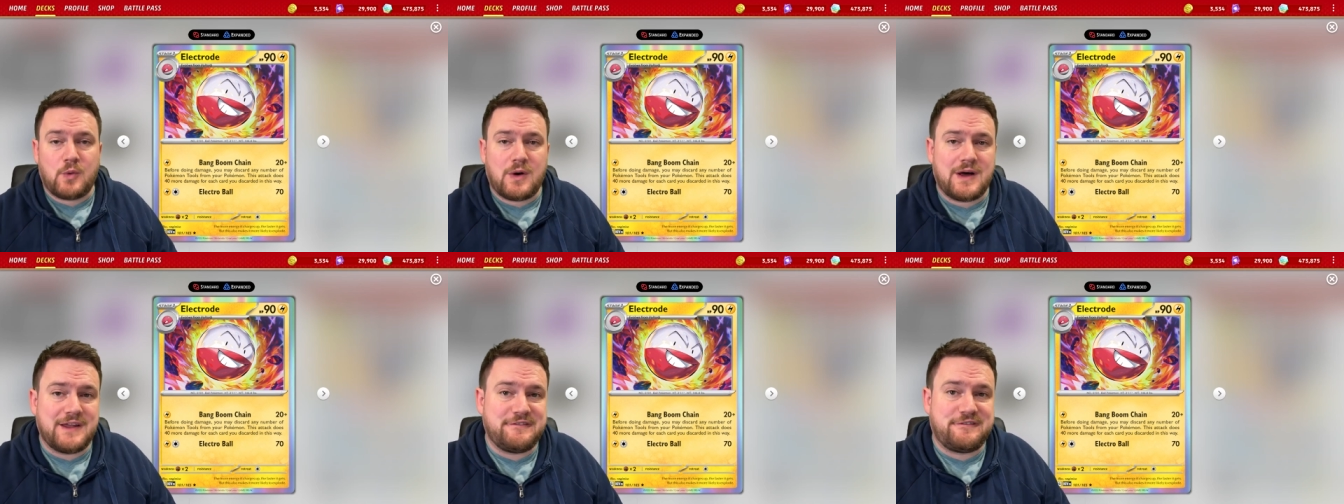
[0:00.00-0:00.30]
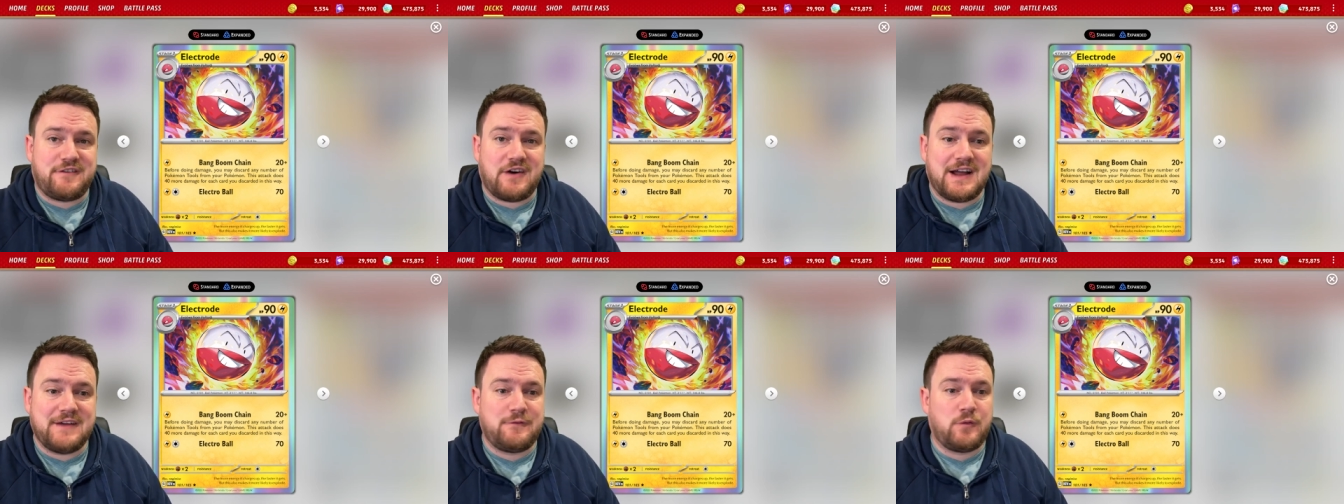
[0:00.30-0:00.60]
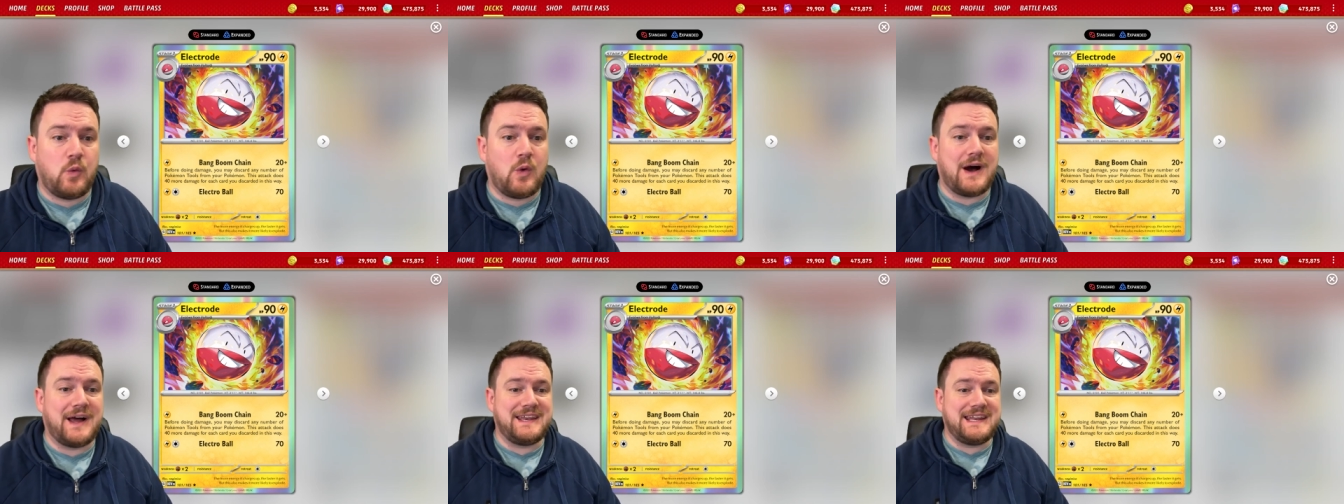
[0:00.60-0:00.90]

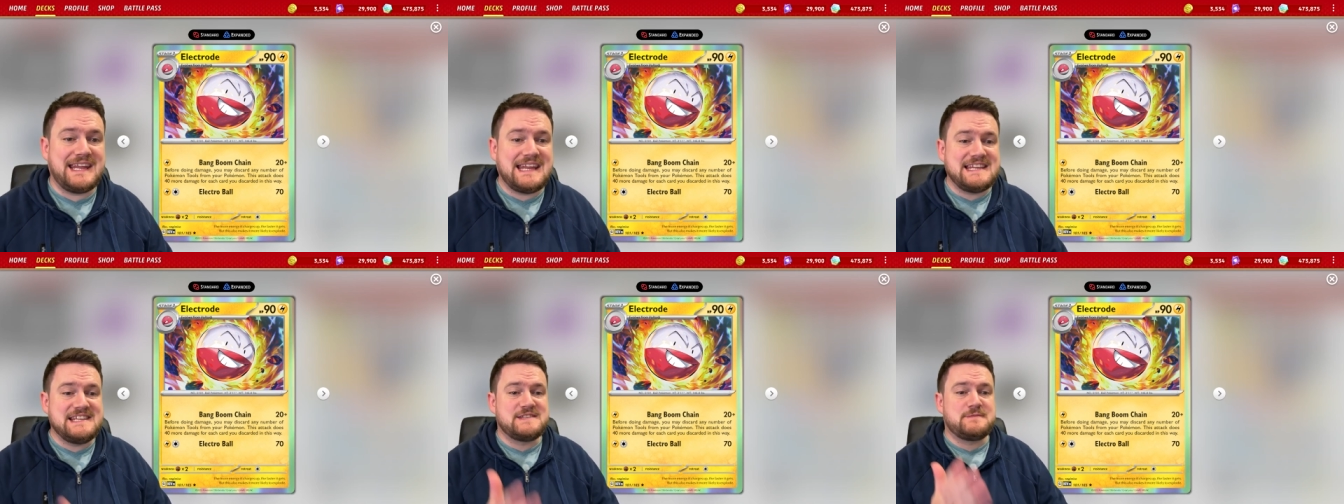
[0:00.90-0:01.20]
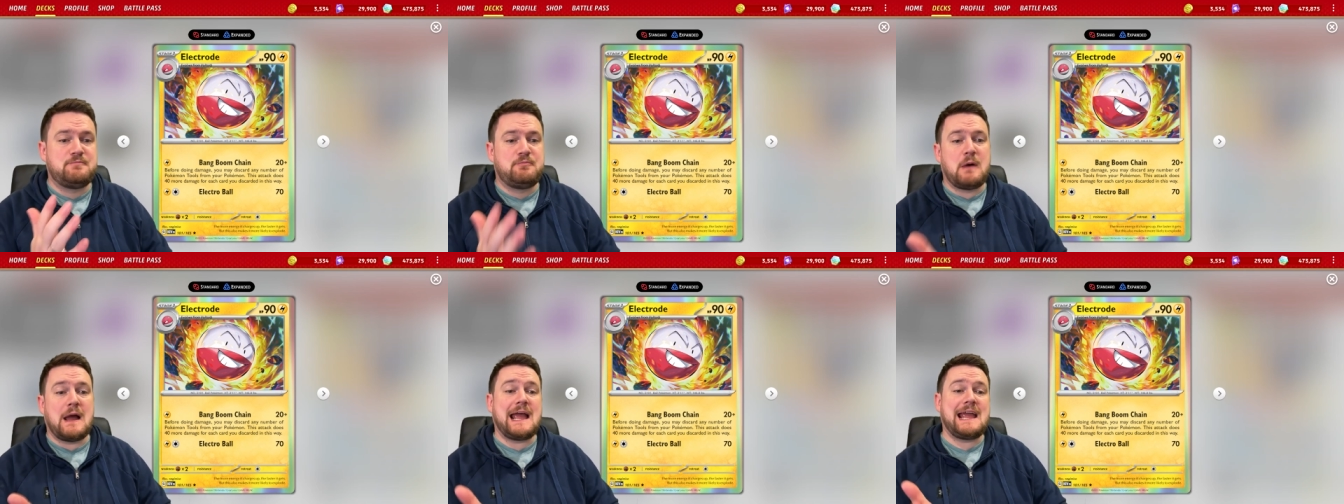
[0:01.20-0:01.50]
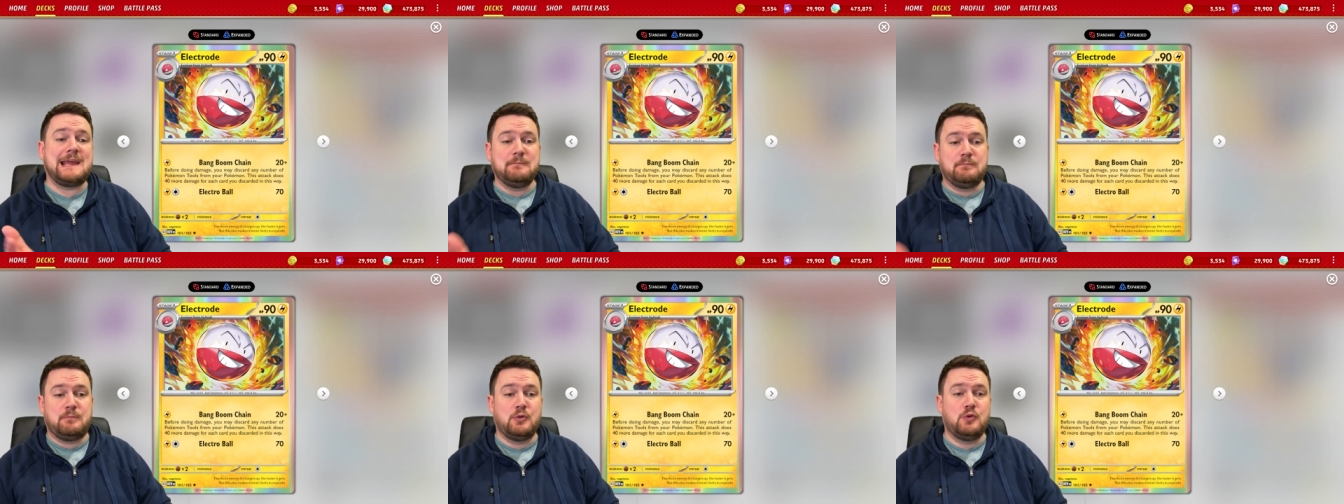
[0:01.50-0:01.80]
151 is
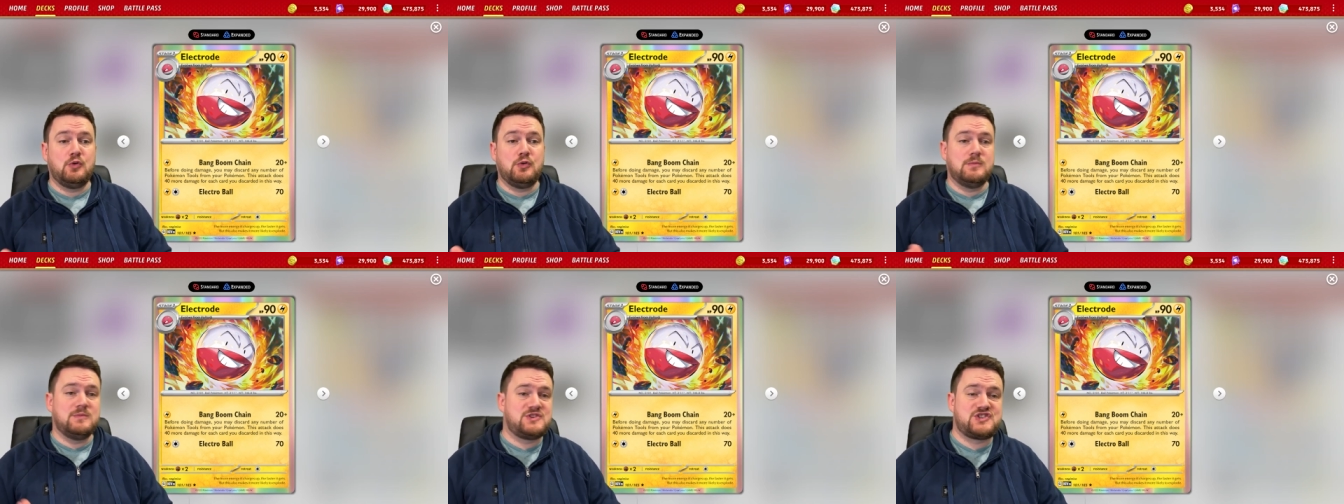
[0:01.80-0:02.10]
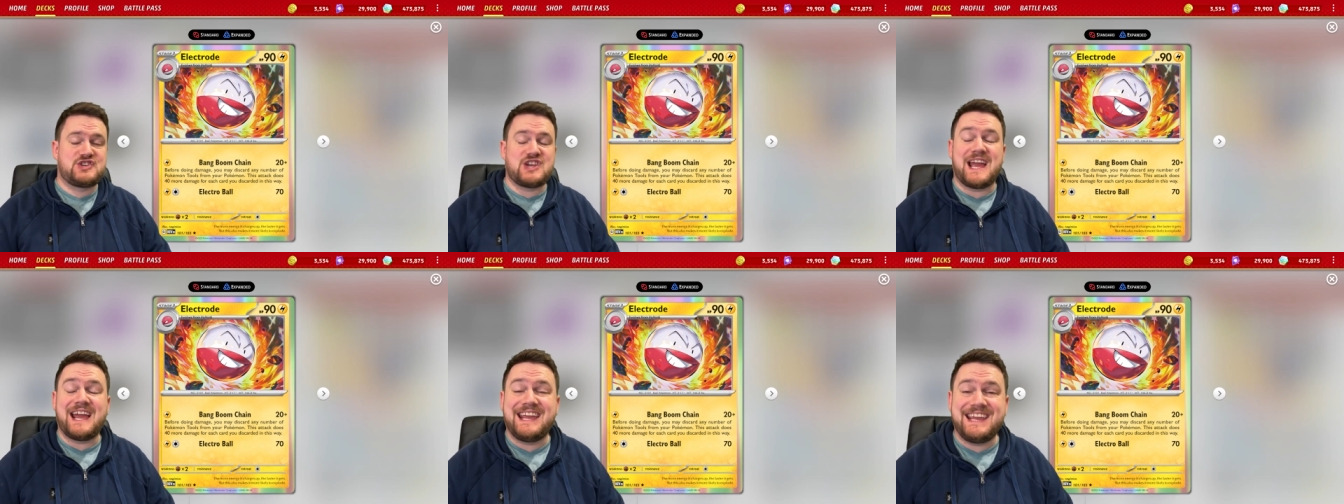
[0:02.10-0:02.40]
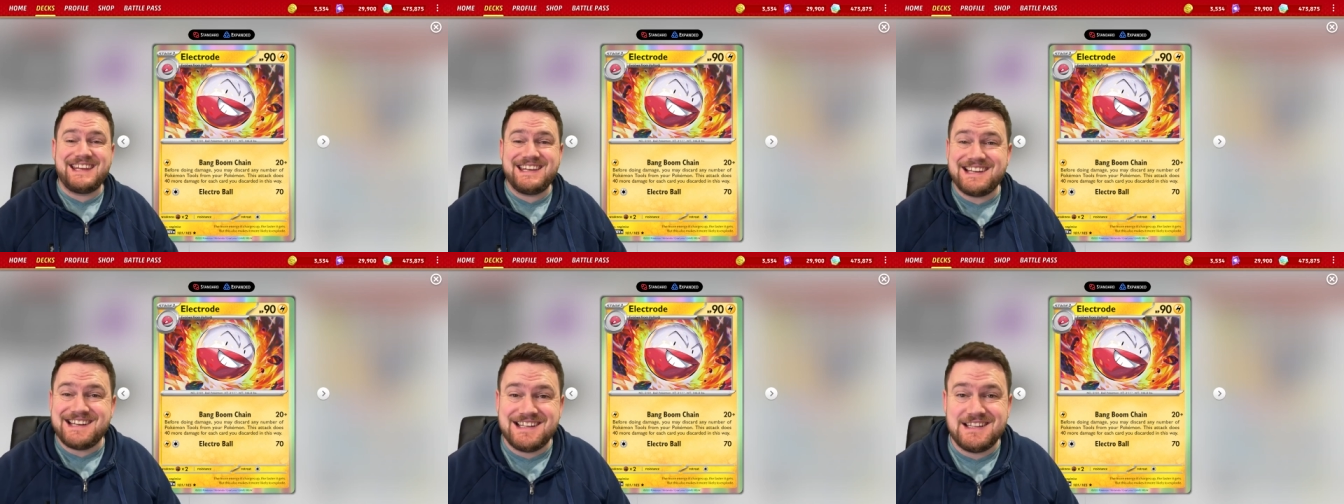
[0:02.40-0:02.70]
Bang Boom
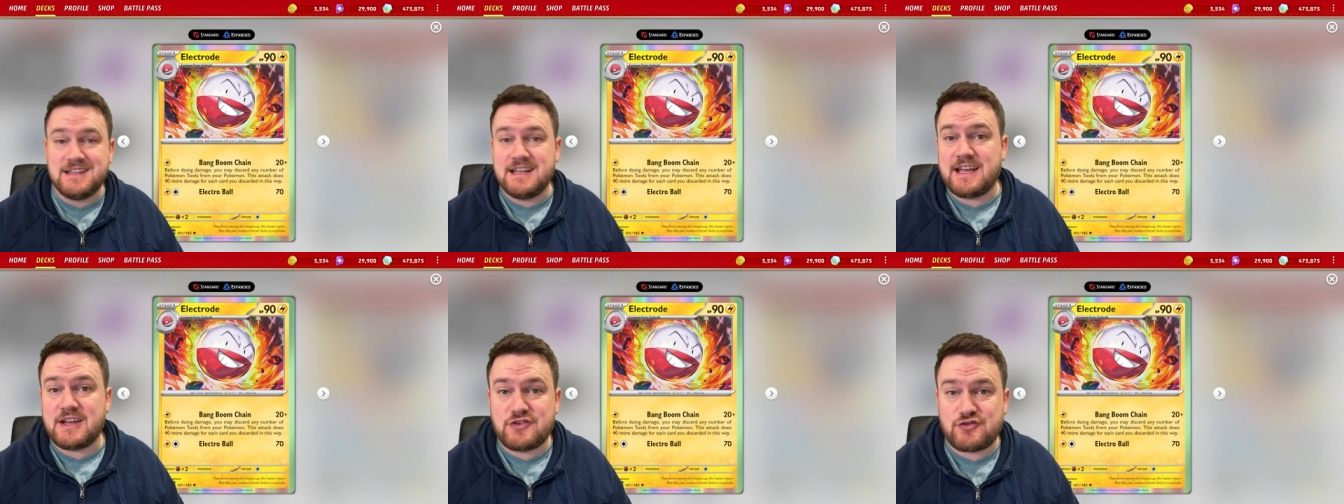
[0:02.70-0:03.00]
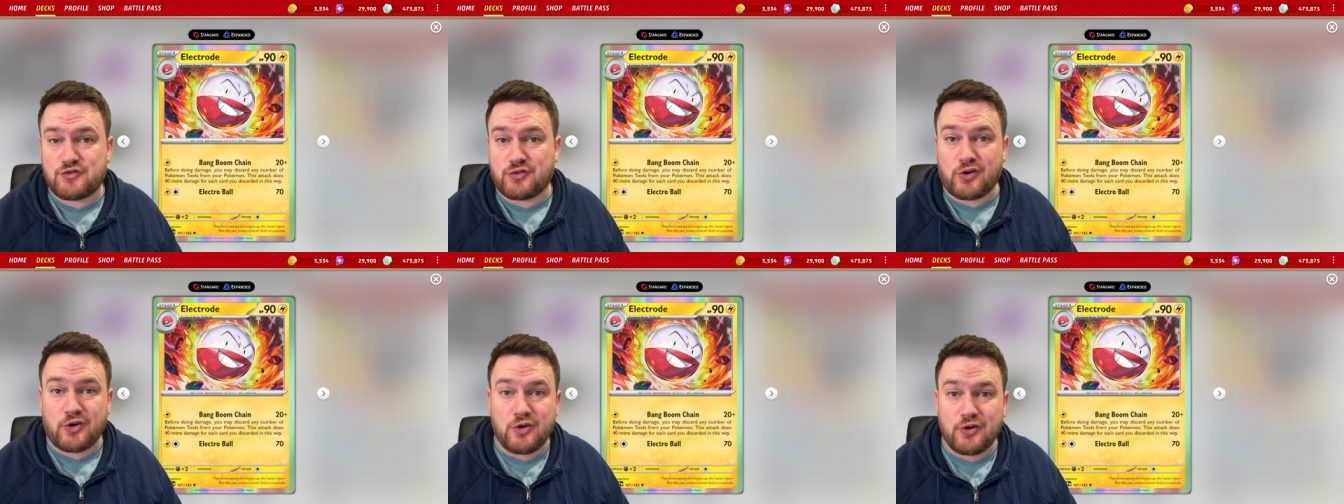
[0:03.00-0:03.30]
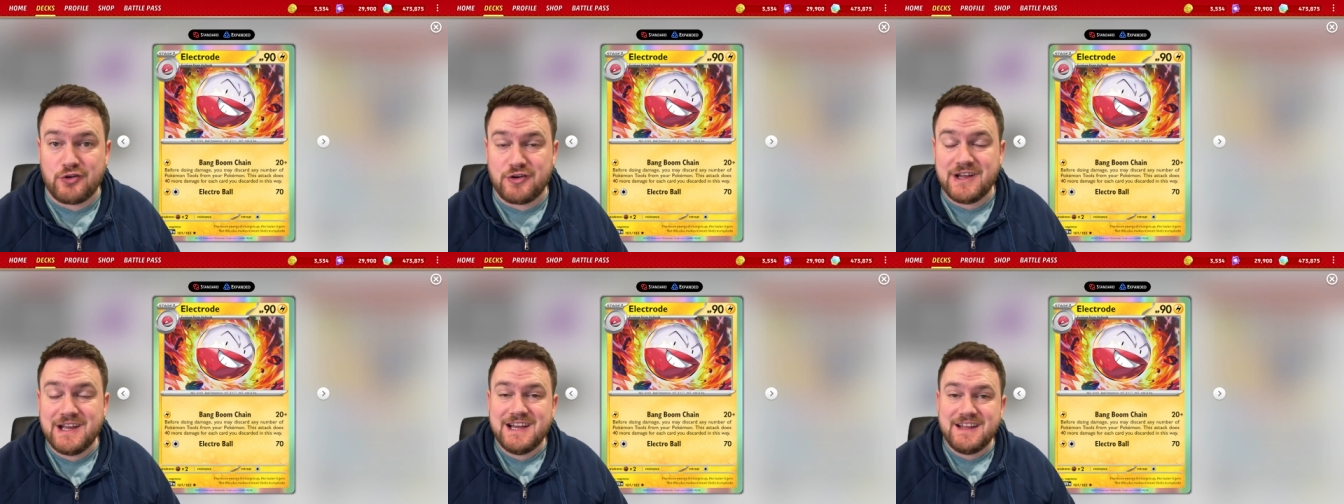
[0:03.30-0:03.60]
Chain
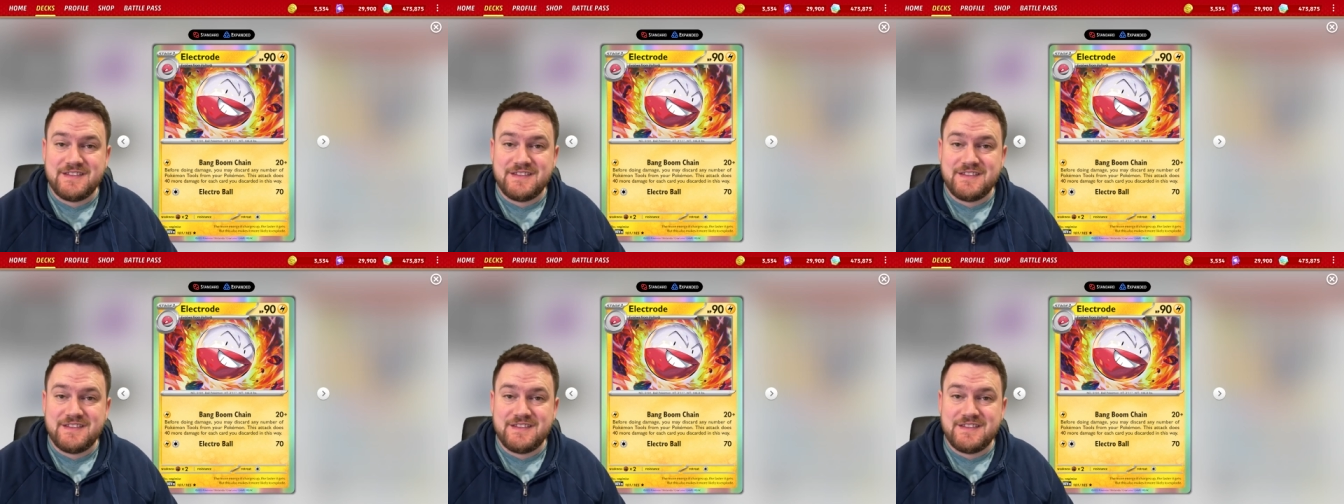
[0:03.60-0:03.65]
Electrode.